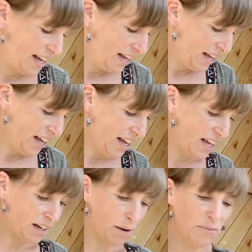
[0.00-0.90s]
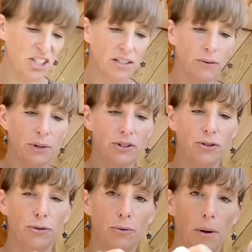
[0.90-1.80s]
and I'm just going
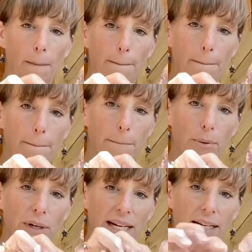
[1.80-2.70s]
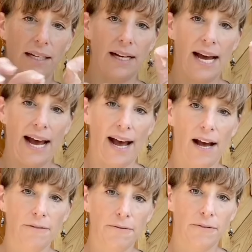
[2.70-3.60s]
to break it in
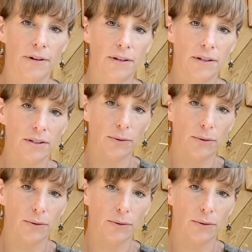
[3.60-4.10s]
half so it's